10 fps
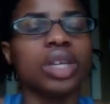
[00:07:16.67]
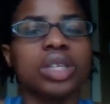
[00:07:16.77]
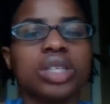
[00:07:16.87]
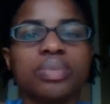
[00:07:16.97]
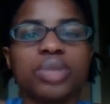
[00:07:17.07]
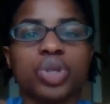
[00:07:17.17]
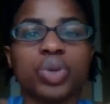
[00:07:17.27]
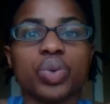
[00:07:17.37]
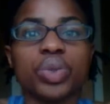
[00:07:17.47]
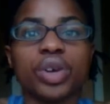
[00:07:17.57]

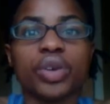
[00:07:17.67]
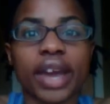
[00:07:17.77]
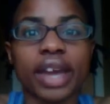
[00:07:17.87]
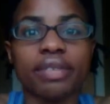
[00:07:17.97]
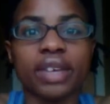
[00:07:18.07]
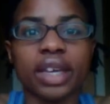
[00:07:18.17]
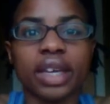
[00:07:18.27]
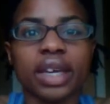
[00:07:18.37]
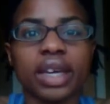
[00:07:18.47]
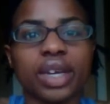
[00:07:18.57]
subdue the
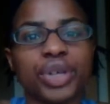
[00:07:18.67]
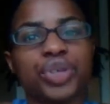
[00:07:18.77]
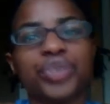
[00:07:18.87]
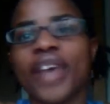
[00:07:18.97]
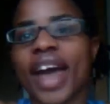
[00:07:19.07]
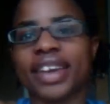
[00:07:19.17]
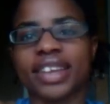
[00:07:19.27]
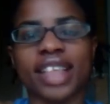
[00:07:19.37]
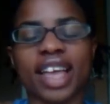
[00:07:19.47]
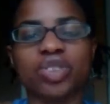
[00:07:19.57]
craving, you've had a
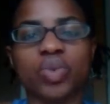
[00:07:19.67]
glass